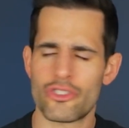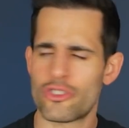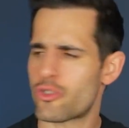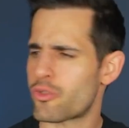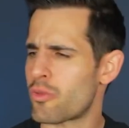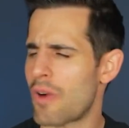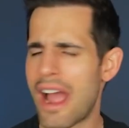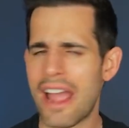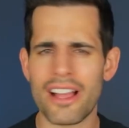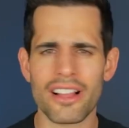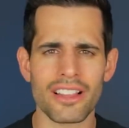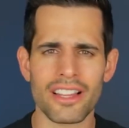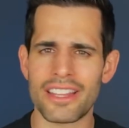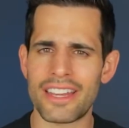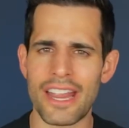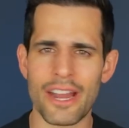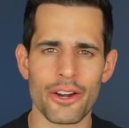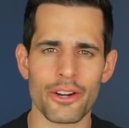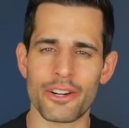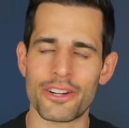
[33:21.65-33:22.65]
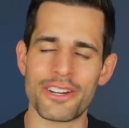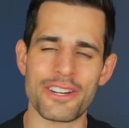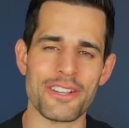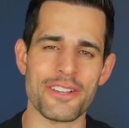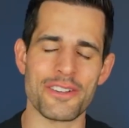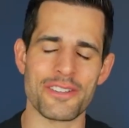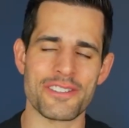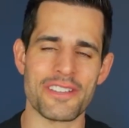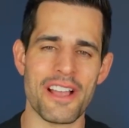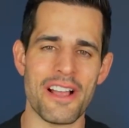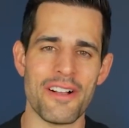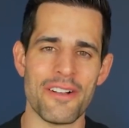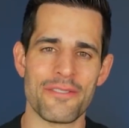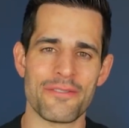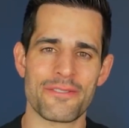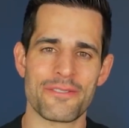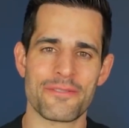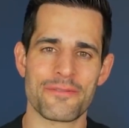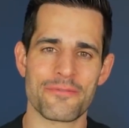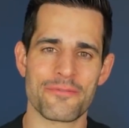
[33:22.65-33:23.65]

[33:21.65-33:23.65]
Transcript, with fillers: trial and error it yourself.